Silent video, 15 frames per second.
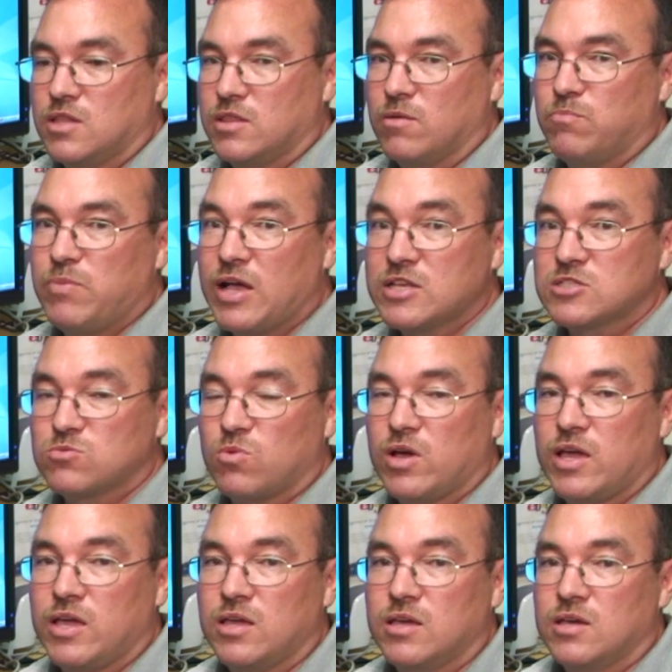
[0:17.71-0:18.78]
The best
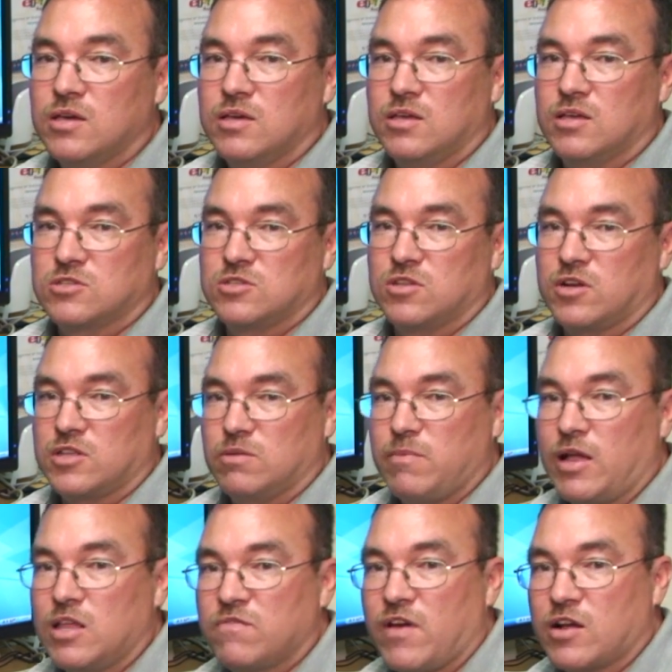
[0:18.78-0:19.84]
way is to look at the
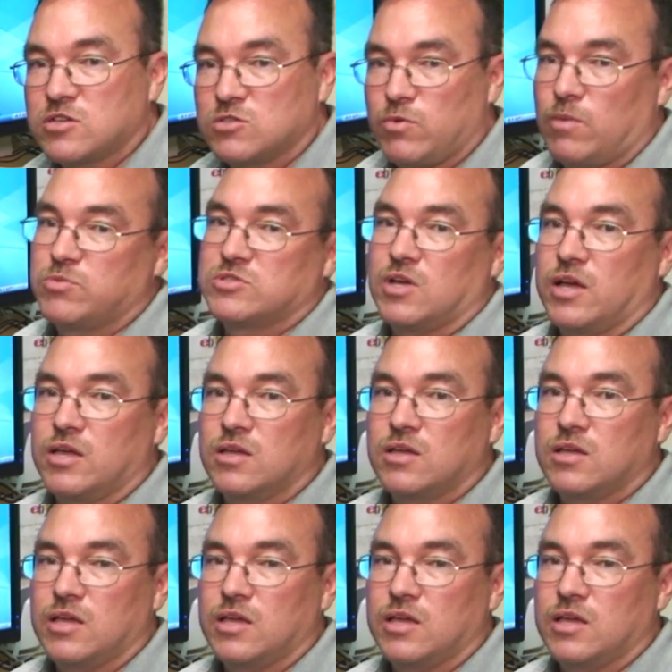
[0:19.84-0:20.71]
manufacturer's website.